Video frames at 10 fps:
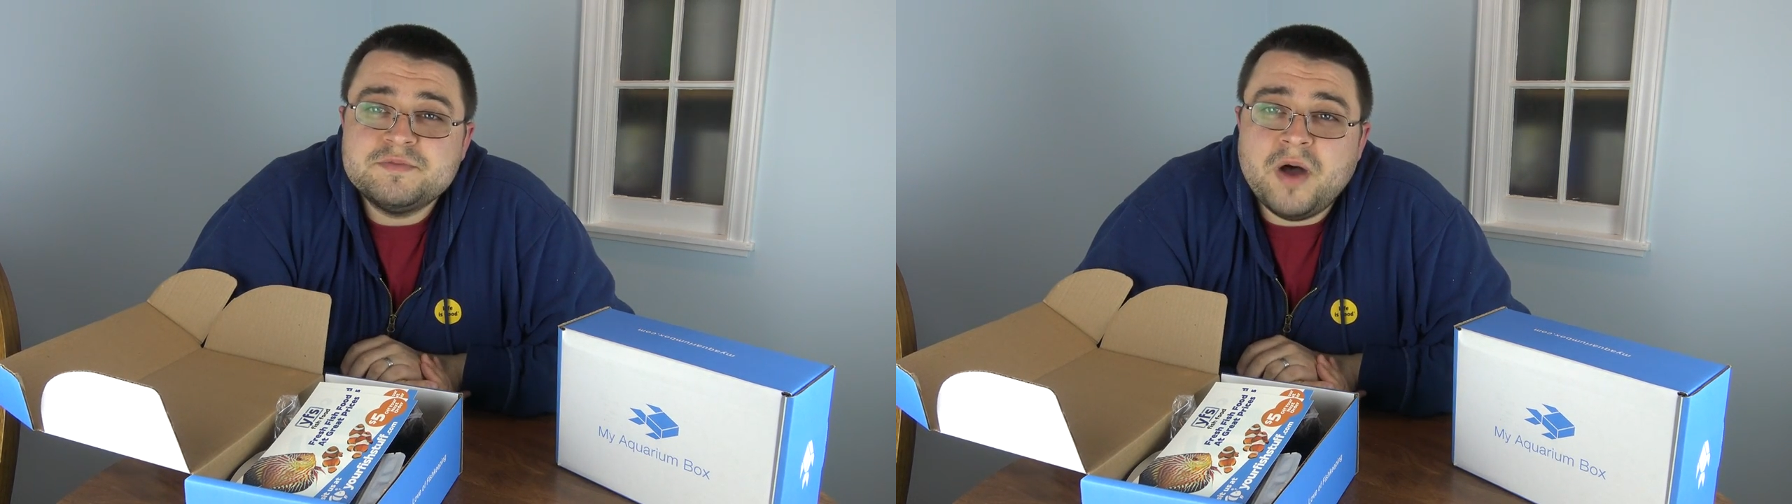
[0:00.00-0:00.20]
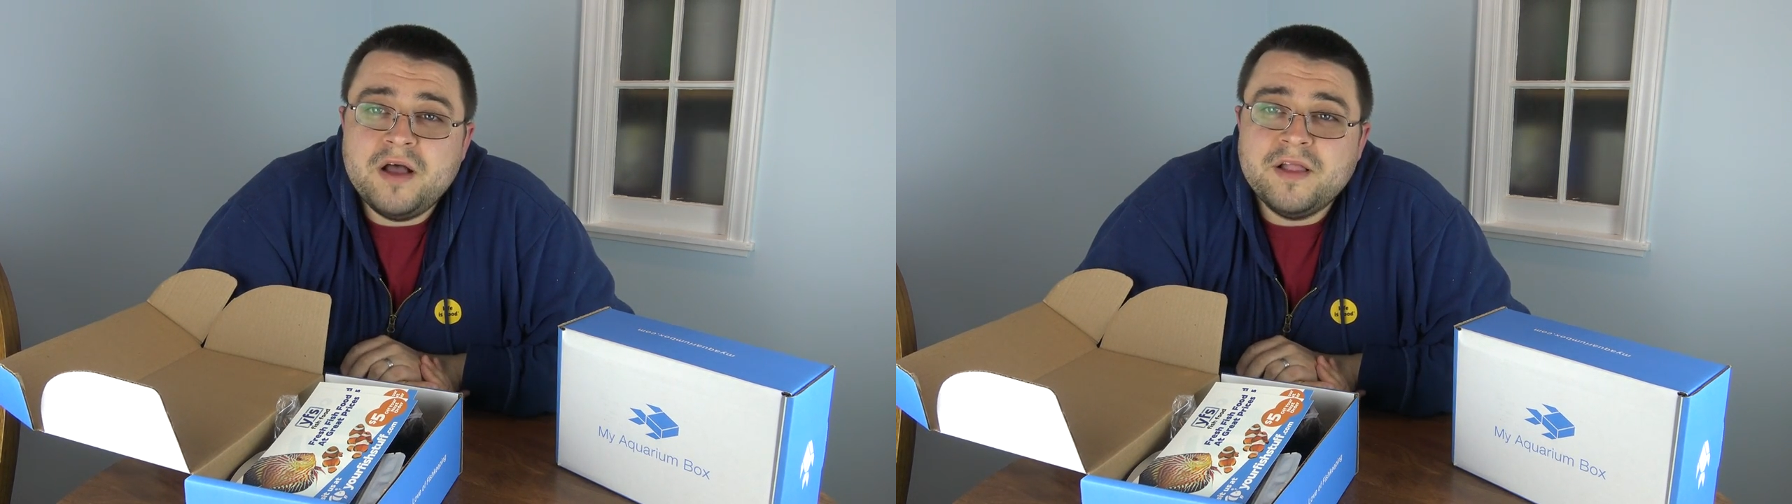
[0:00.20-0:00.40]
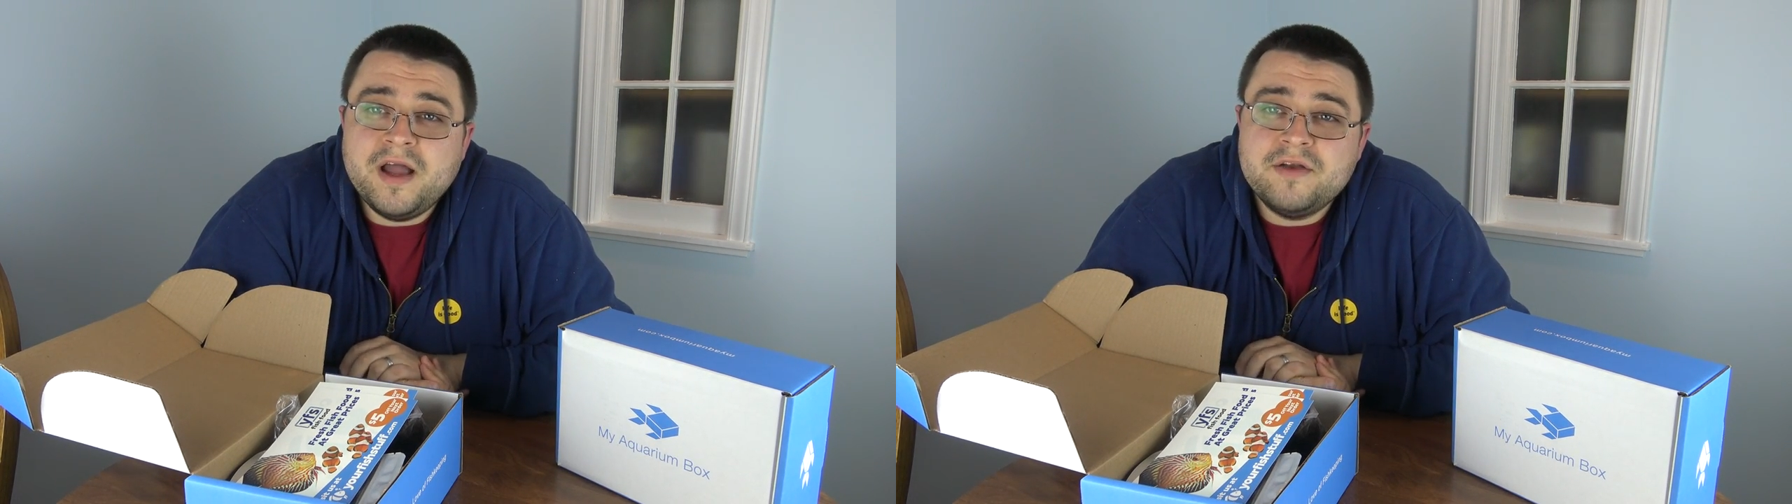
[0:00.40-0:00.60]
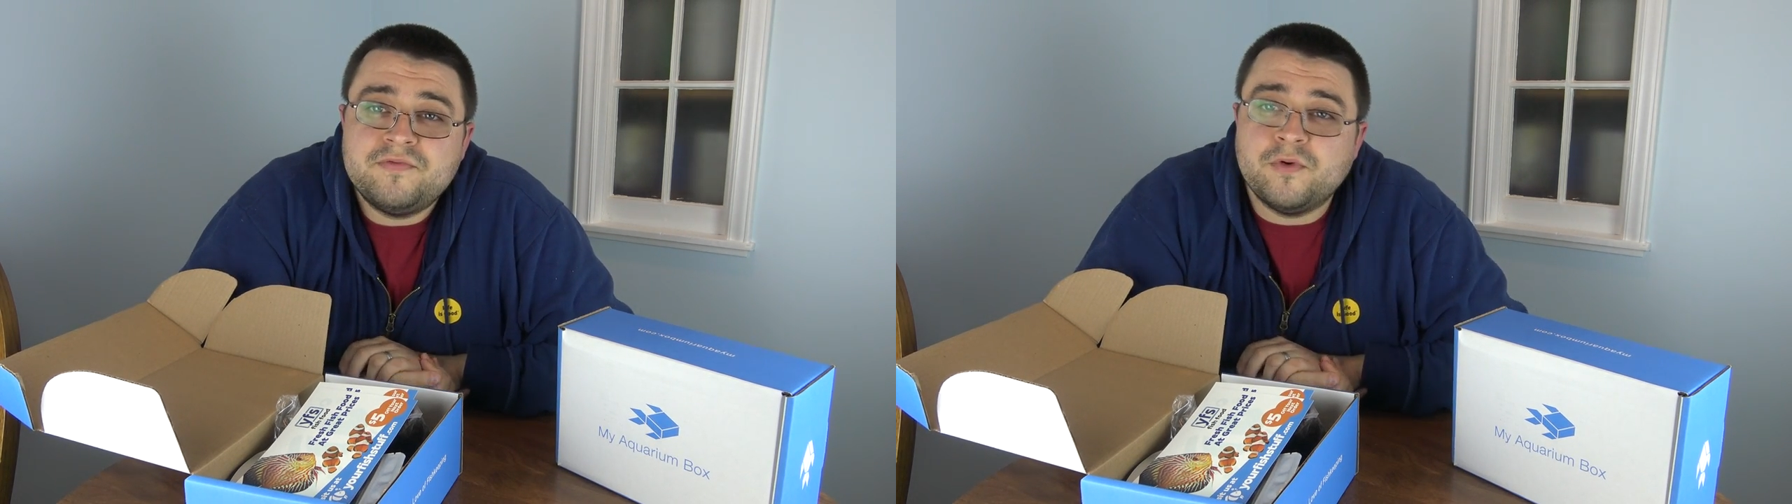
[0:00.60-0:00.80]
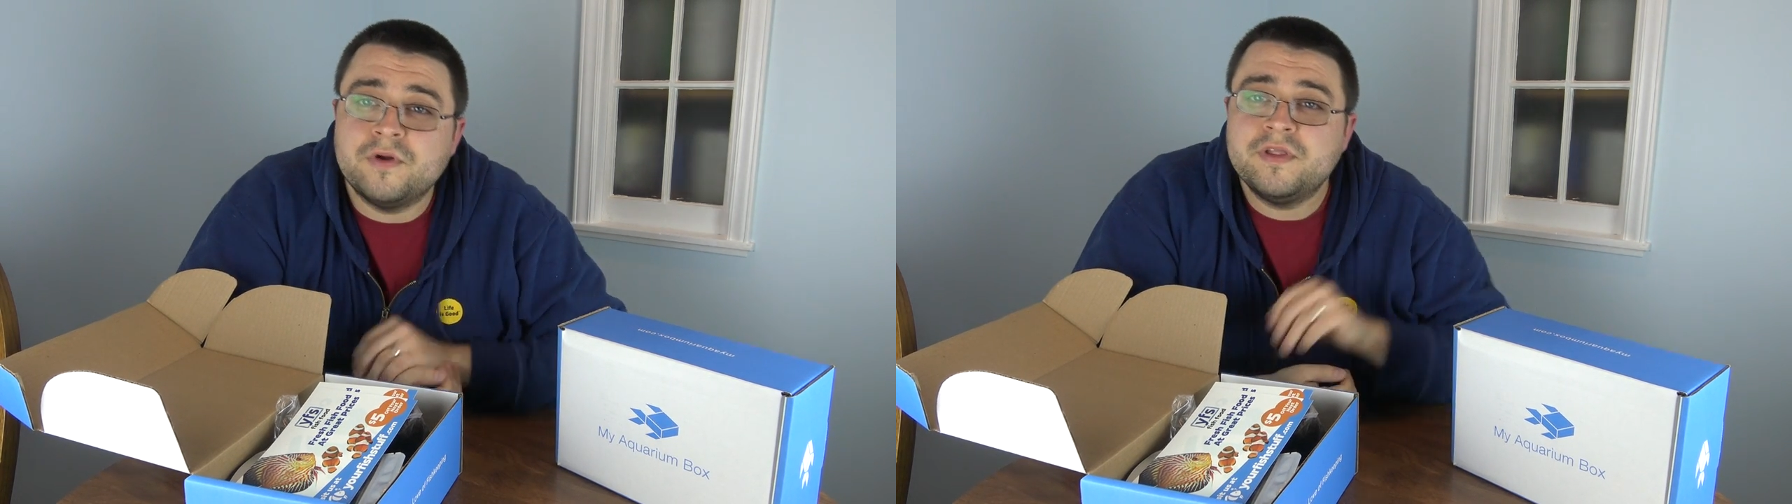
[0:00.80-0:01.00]
spotlight
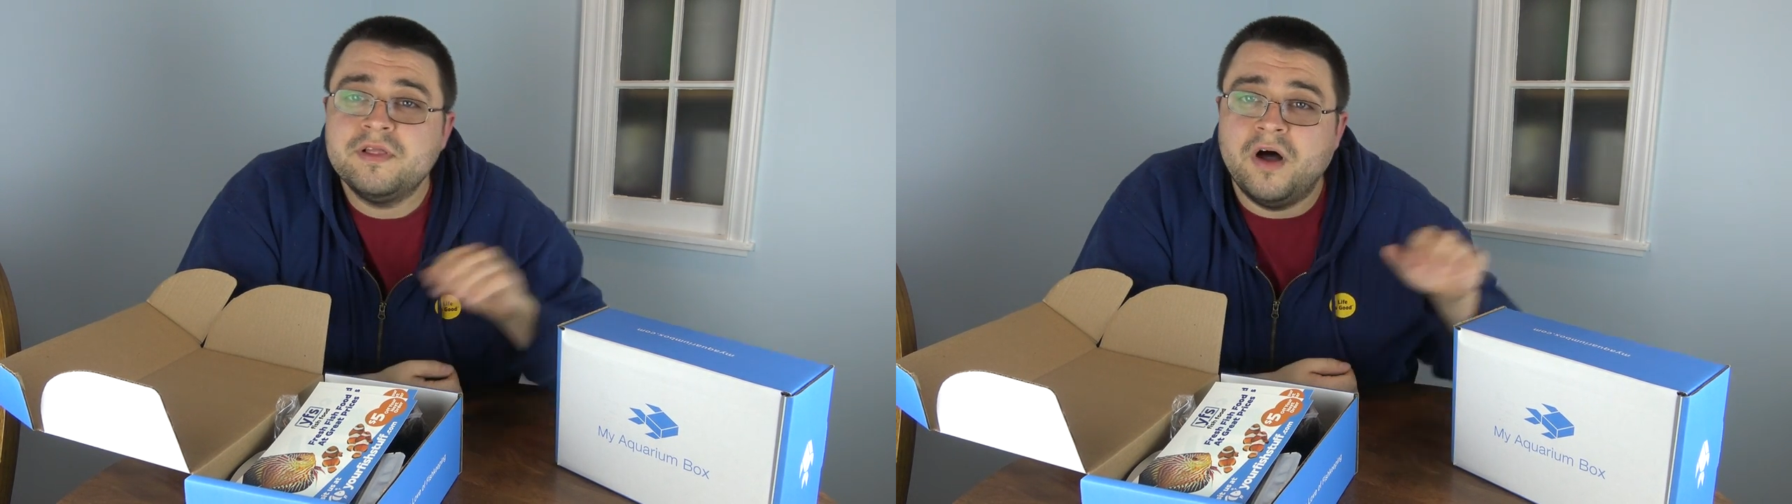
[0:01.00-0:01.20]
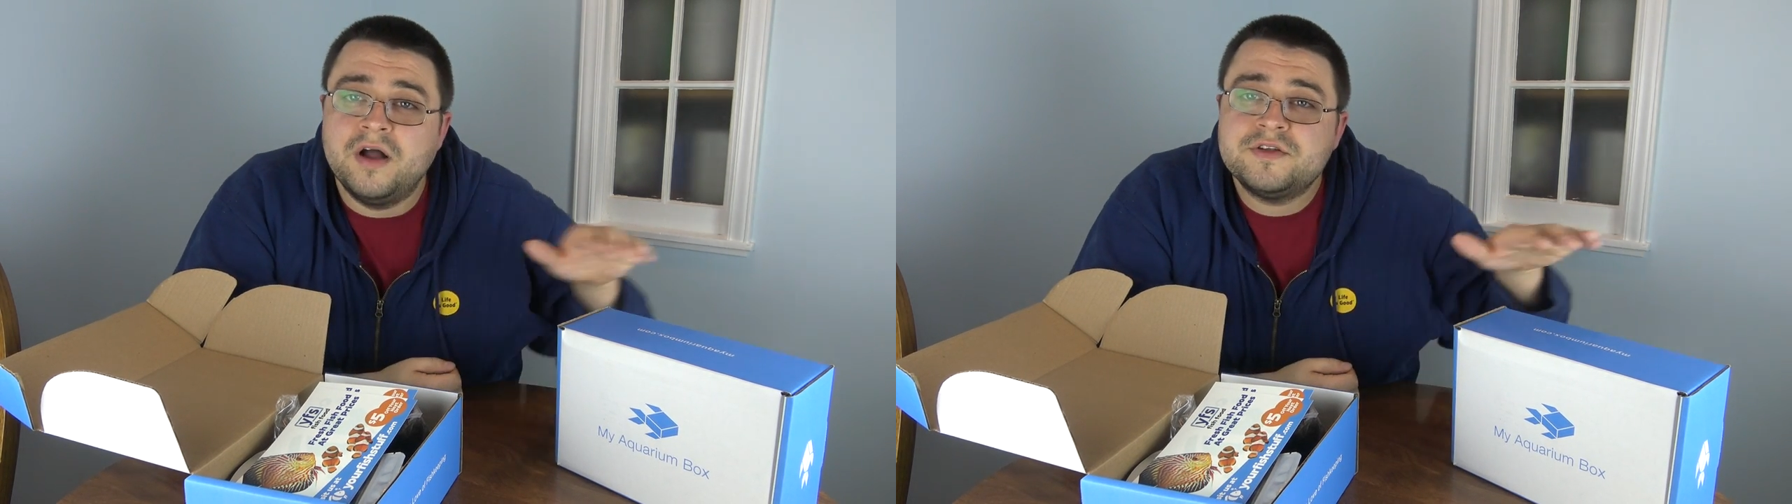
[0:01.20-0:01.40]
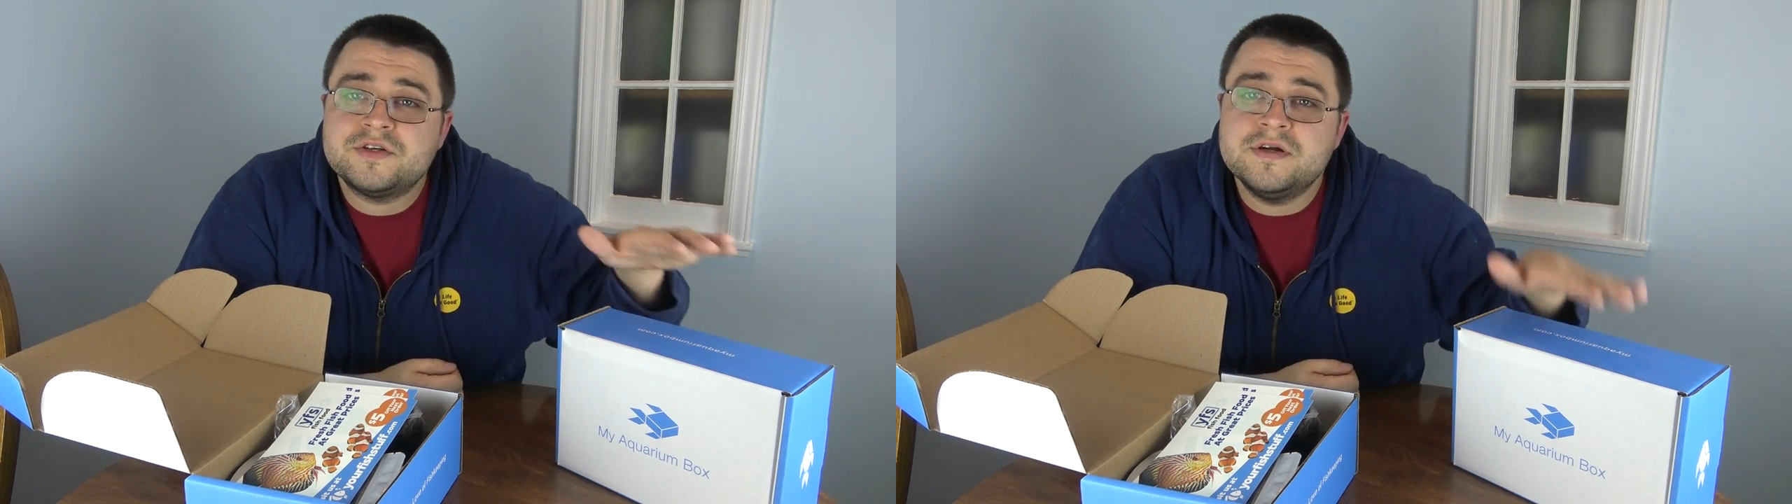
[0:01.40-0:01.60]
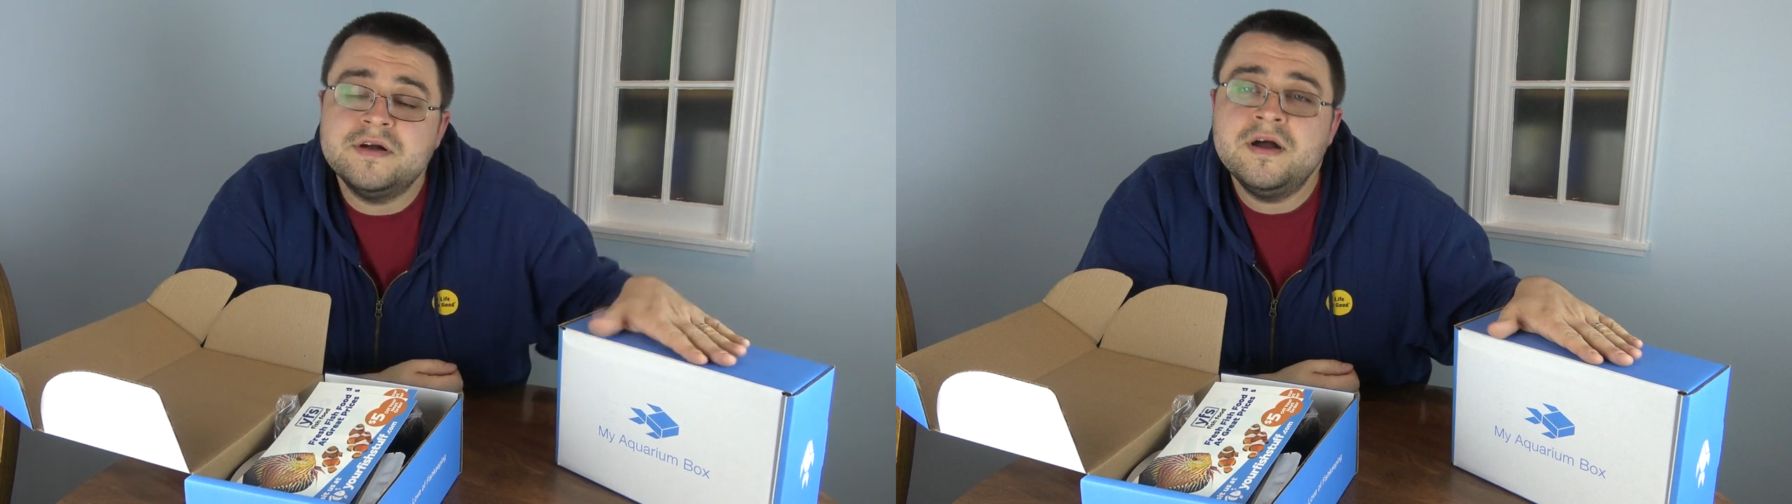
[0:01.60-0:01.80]
for the launch